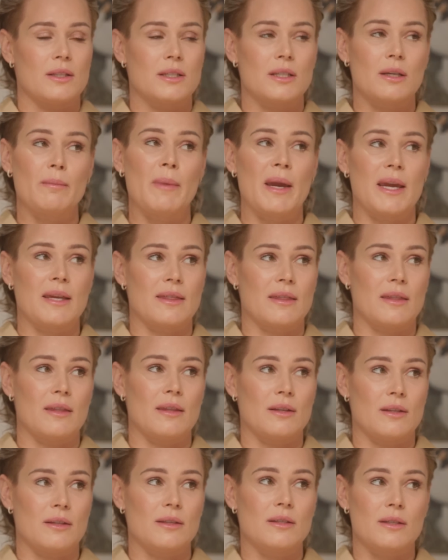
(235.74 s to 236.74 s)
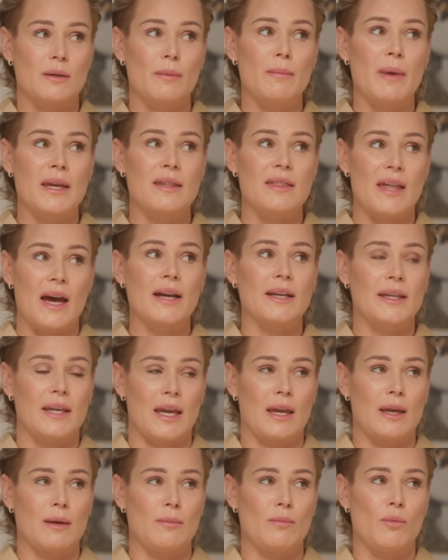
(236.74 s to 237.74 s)
to make to make that
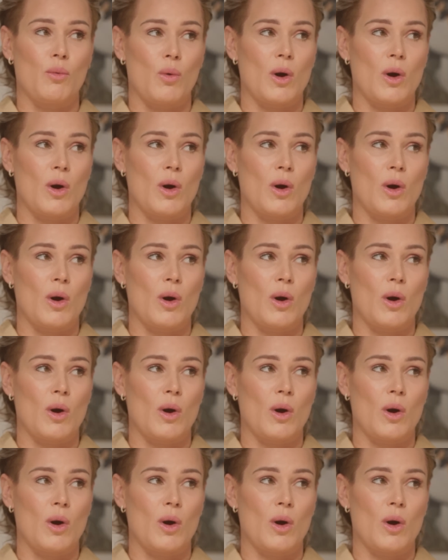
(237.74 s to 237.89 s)
game